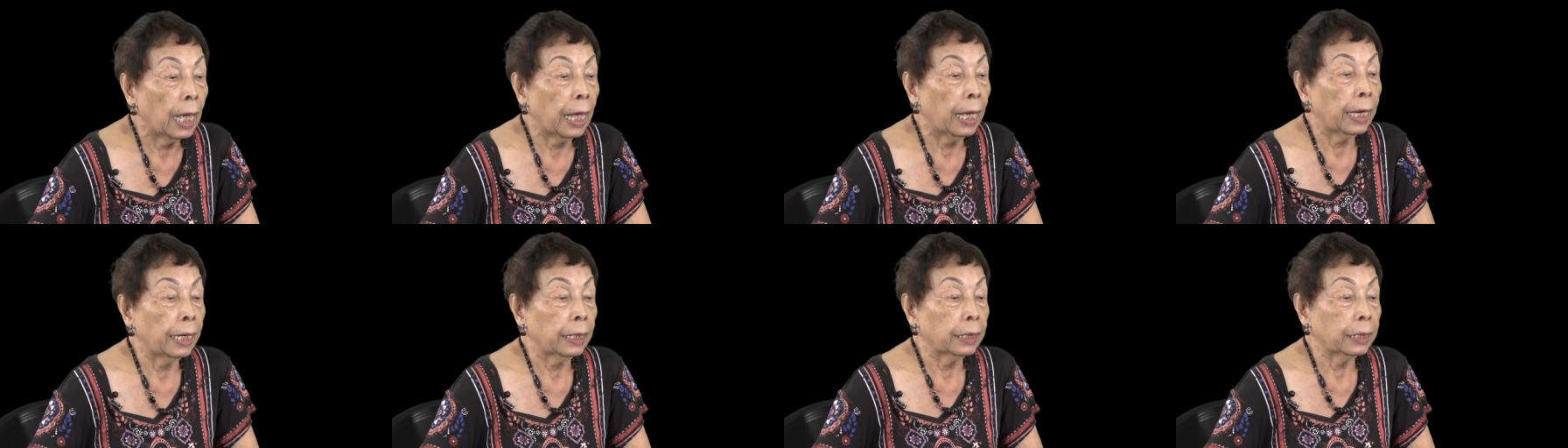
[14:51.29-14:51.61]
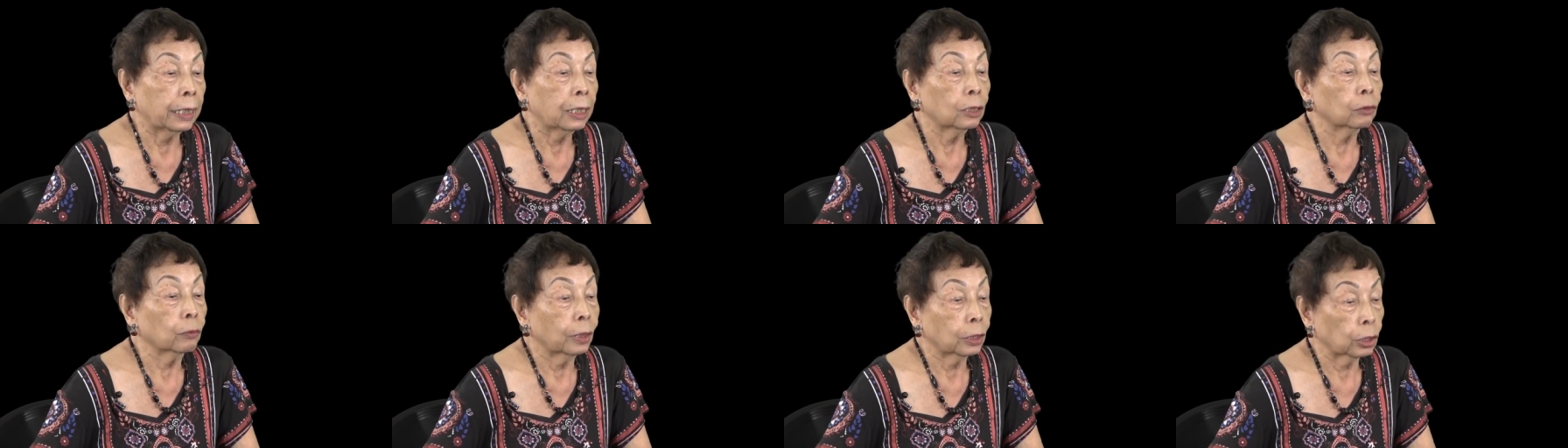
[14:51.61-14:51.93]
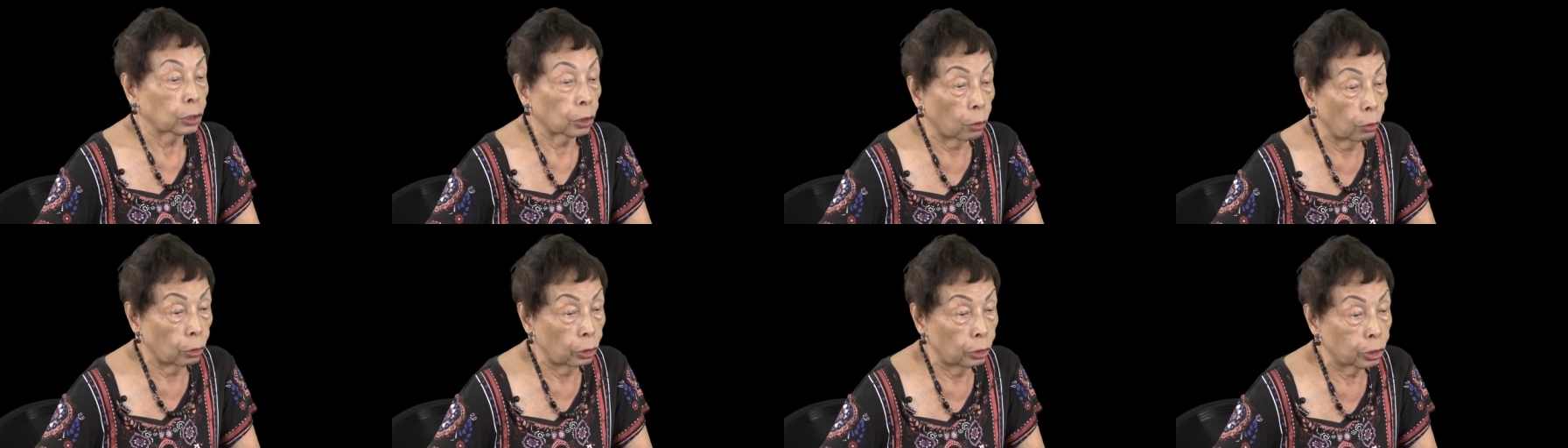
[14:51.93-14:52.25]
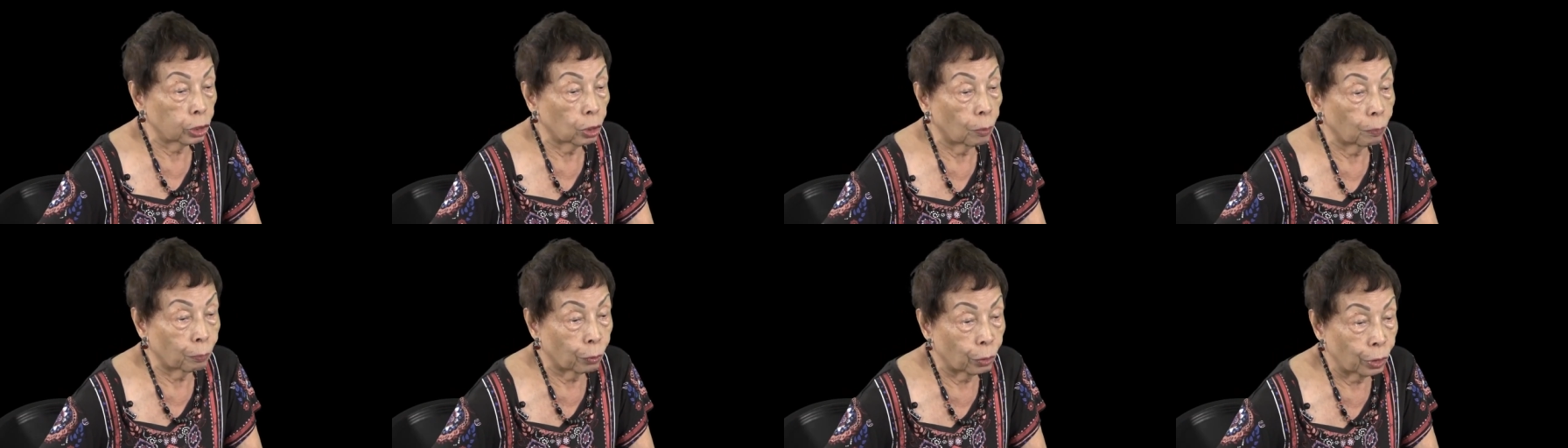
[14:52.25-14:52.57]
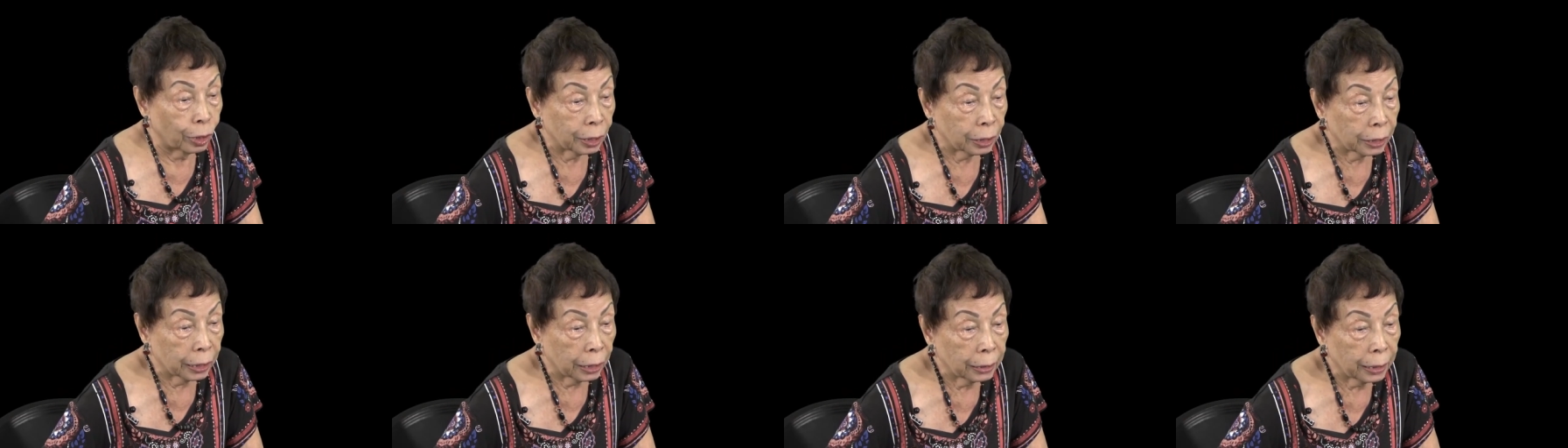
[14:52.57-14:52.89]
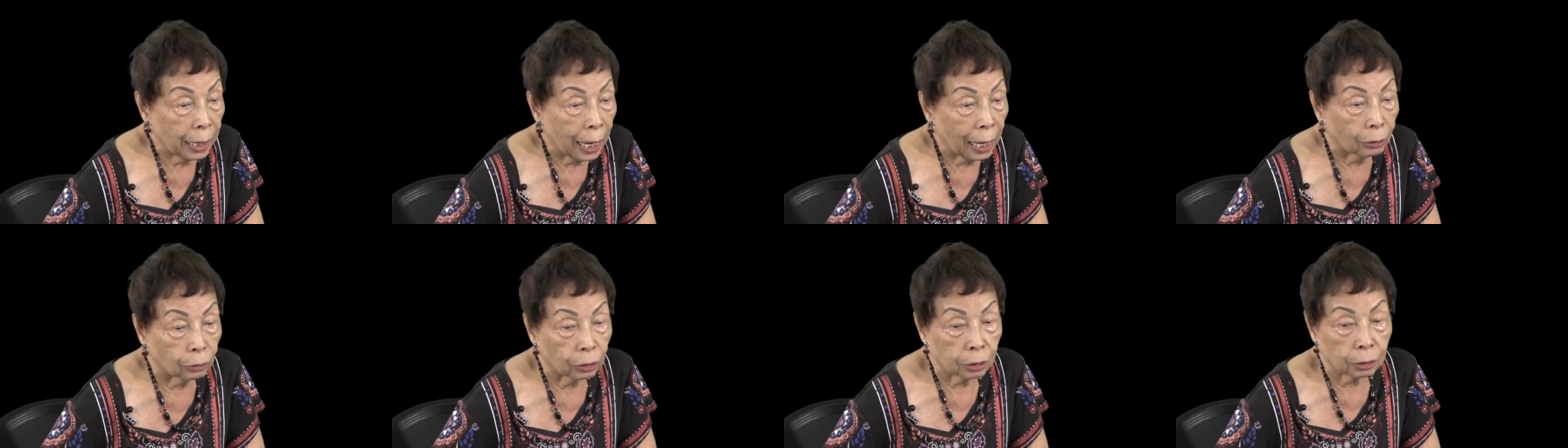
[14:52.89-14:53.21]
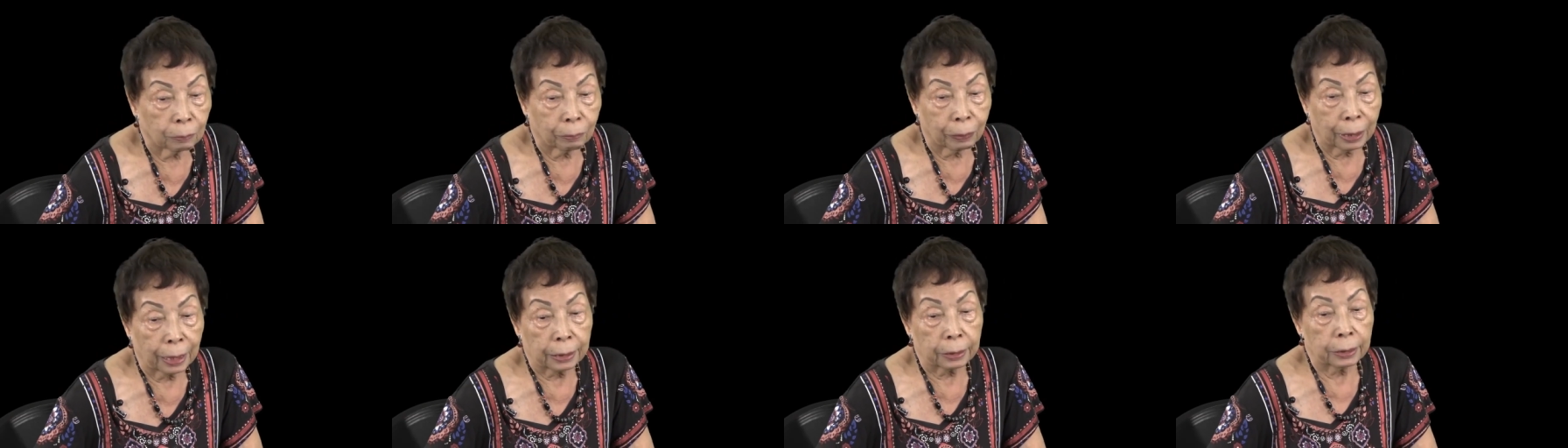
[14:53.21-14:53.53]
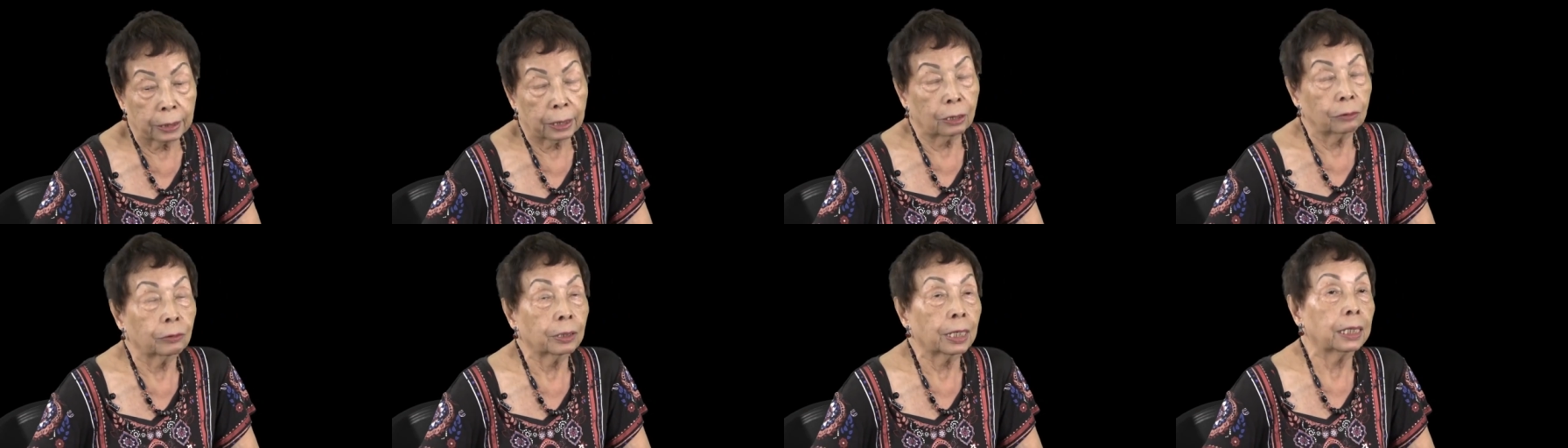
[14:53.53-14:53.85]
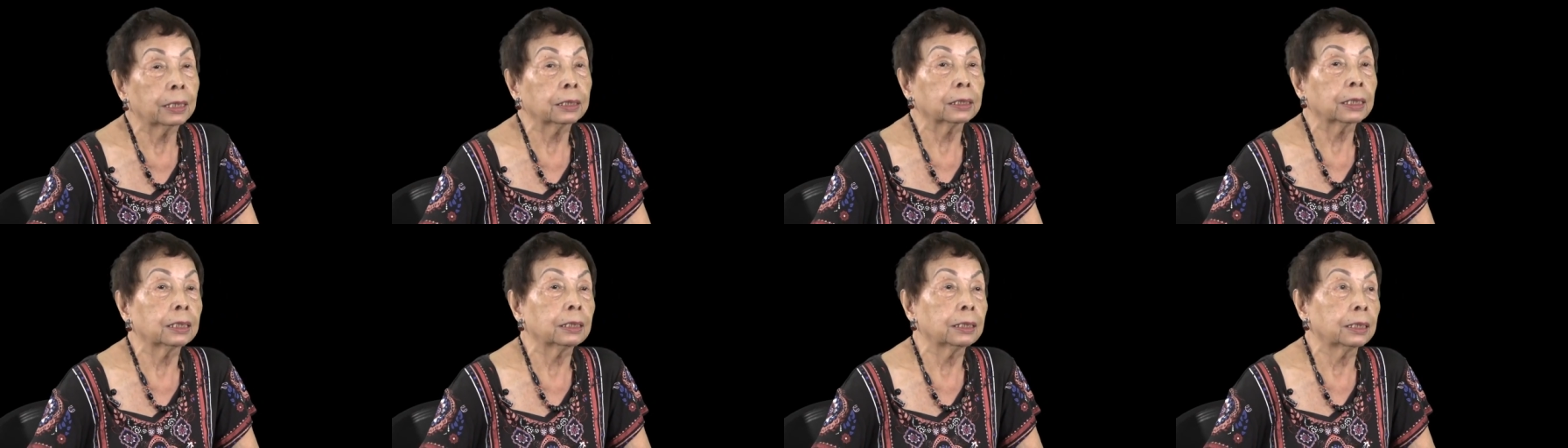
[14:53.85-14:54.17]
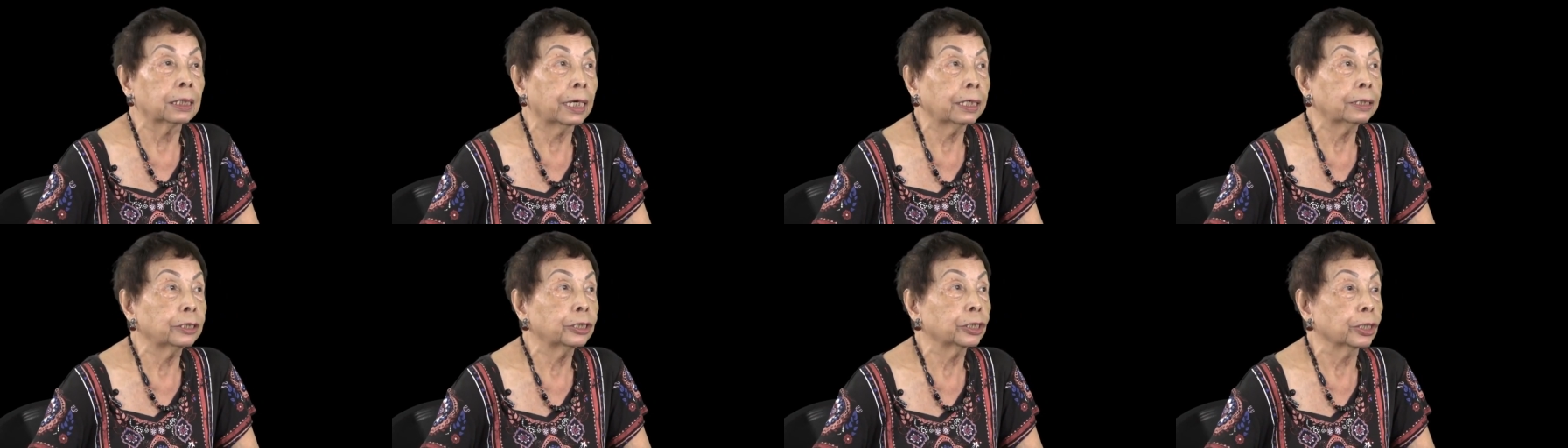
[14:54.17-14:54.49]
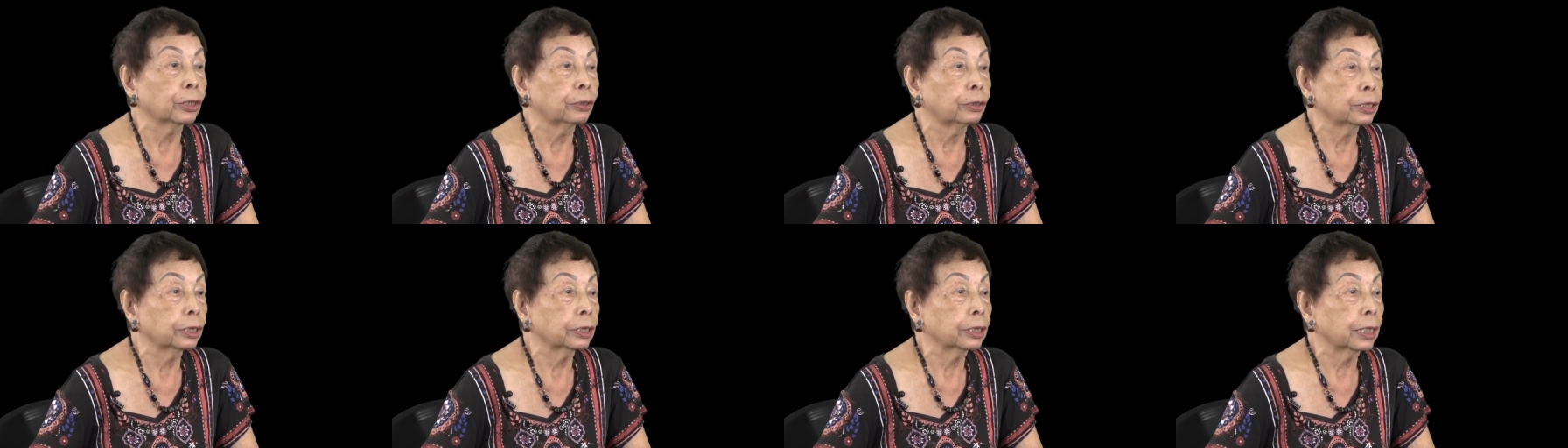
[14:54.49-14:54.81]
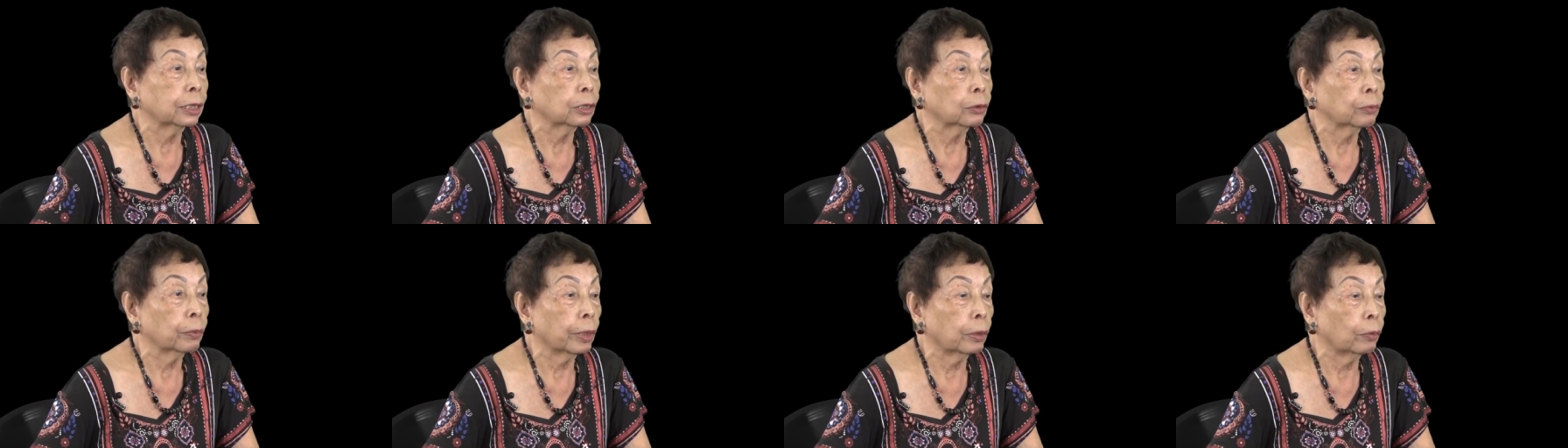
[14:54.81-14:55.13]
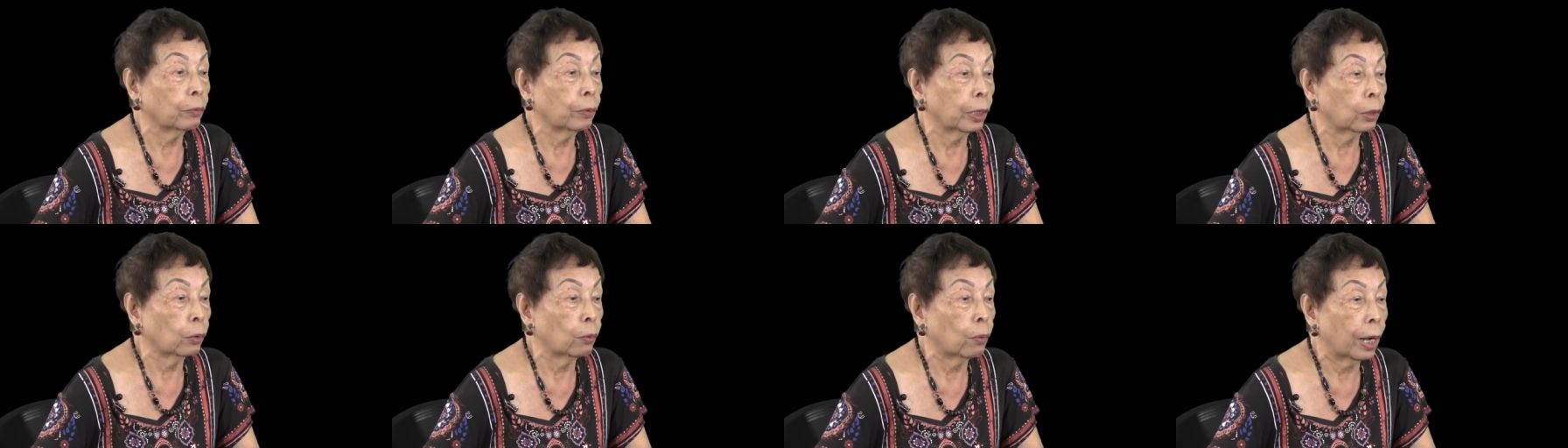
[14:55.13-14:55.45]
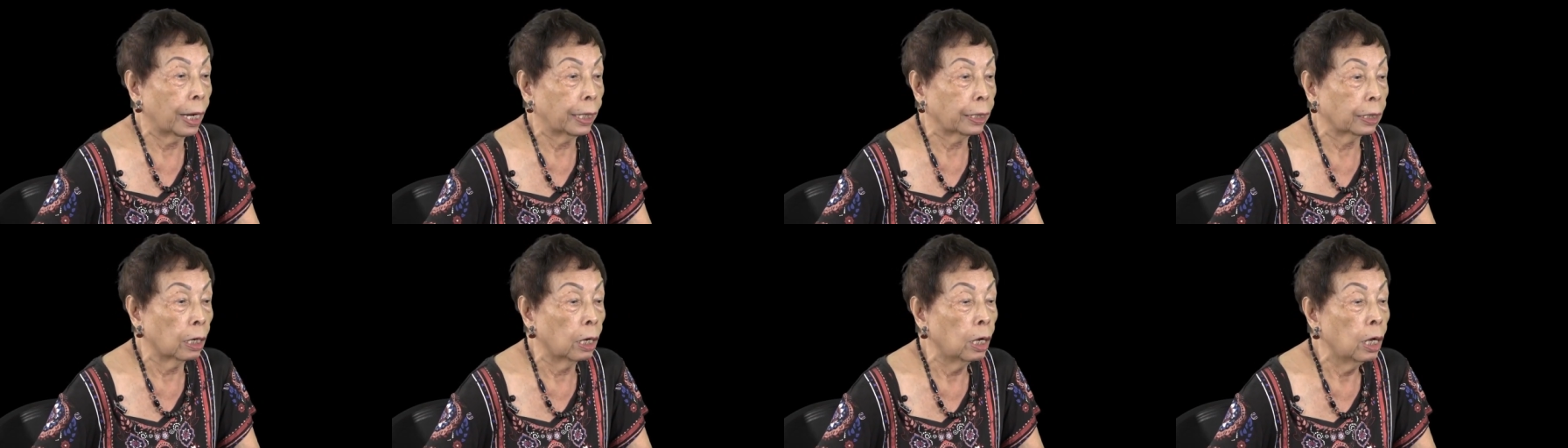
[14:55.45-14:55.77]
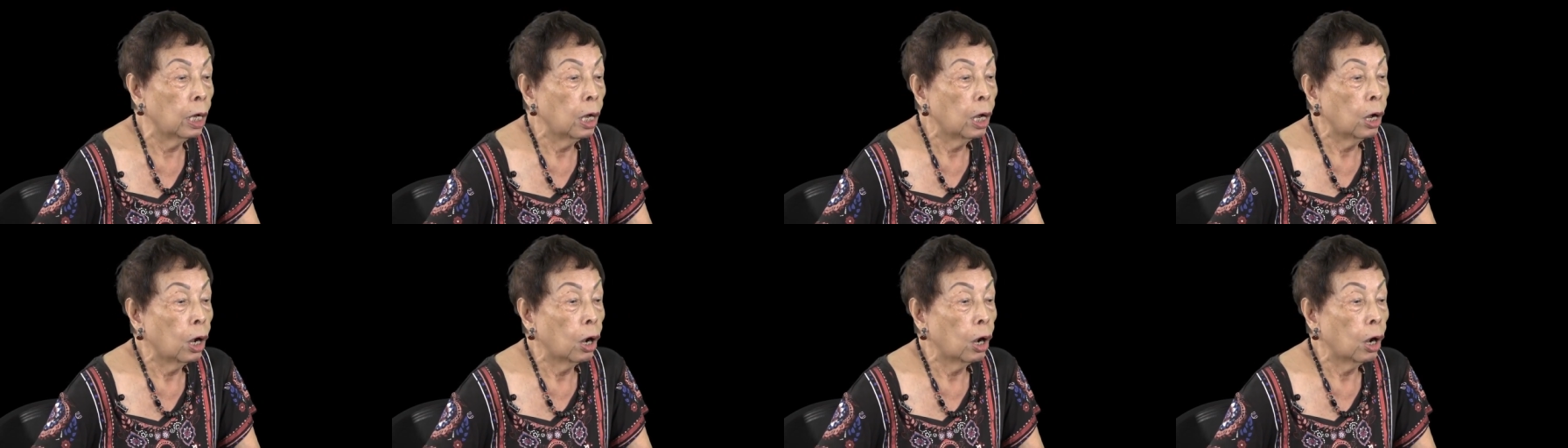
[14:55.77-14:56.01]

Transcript: And it was also pointed out by the United Nations that we were one